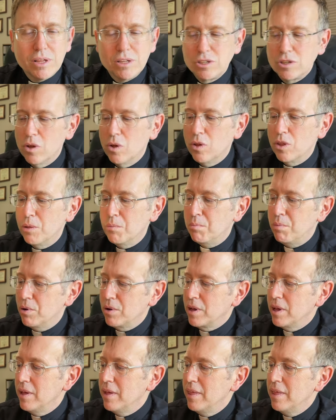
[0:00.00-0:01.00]
So the
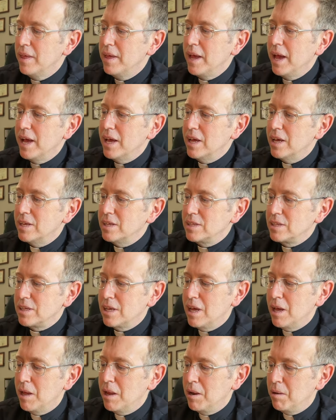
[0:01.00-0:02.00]
book has
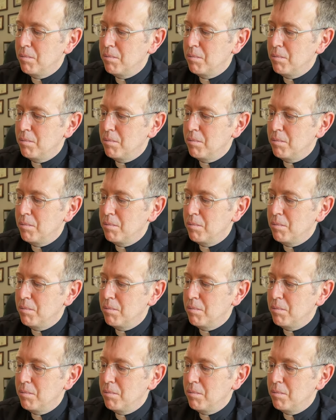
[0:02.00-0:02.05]
an